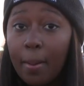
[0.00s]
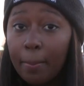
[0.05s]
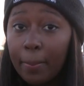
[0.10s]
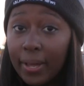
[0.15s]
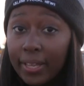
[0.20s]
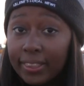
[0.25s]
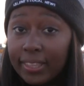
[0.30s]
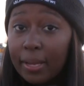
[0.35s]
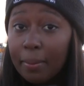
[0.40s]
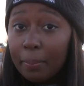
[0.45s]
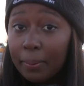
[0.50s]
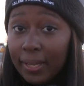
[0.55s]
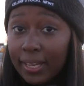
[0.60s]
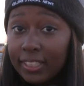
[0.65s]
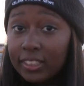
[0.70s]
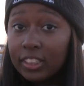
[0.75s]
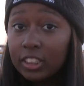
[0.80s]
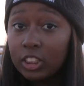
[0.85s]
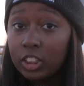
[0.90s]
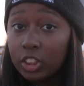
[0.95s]
but they
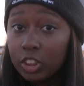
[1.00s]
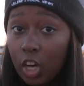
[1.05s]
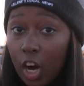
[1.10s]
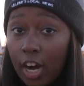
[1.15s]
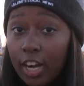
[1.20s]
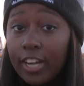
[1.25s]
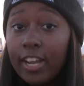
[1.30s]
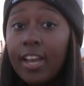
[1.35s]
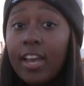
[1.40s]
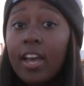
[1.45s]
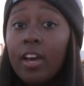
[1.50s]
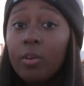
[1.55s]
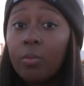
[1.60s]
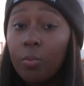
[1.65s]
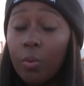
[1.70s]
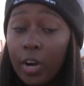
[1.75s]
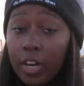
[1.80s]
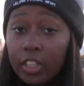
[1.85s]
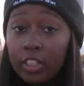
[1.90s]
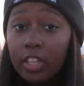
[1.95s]
plan to start
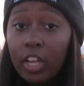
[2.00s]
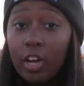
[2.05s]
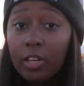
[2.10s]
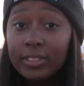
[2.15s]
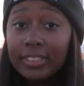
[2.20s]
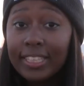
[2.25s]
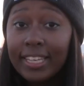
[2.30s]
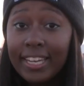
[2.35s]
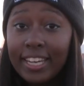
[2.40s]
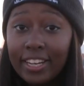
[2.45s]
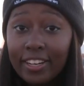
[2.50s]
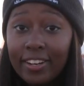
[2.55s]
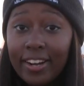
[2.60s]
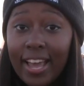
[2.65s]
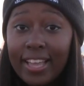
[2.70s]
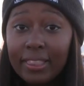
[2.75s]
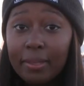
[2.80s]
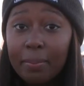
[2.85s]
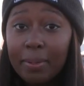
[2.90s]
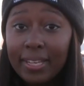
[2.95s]
workloads here
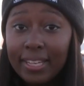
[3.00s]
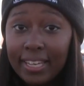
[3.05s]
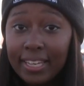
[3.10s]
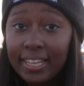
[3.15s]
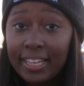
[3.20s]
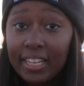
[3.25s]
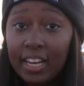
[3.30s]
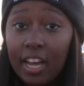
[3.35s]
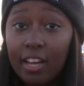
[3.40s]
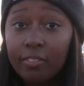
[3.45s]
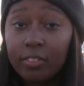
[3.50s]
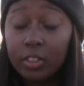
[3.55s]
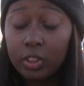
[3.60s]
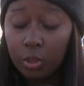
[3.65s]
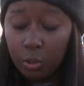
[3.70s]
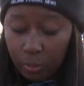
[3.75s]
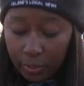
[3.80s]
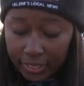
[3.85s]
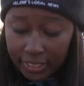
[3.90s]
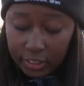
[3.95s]
at the beginning of
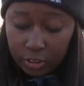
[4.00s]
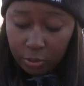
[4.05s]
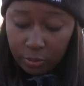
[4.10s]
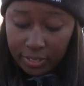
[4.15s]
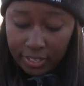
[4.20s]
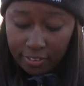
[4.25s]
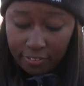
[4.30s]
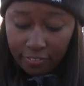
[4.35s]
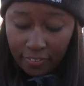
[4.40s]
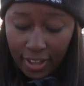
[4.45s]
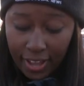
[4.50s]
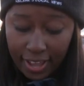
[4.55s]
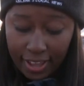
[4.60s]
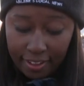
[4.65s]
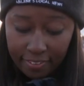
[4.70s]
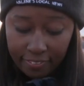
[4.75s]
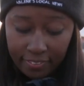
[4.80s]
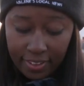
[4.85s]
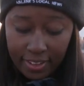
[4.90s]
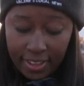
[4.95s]

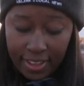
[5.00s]
2025,